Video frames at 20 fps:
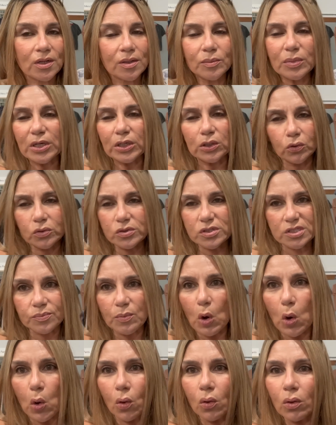but it looks
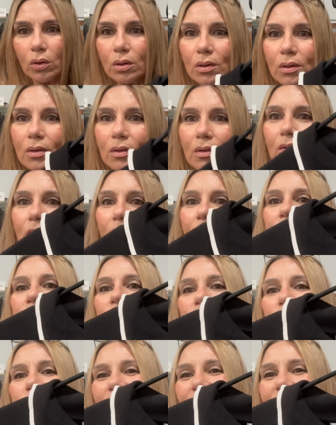small.
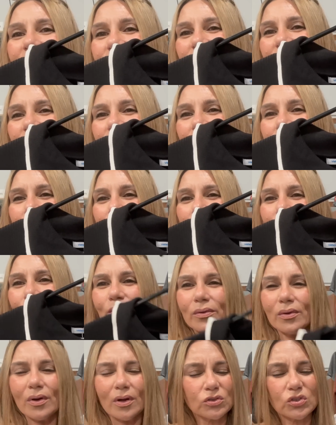Should I give it a go?
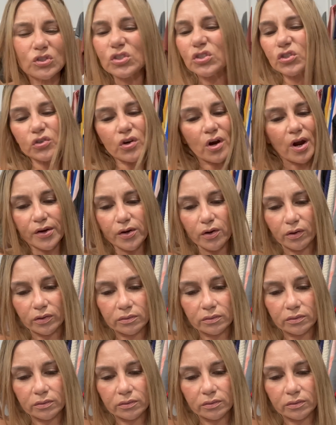I'll just try it on.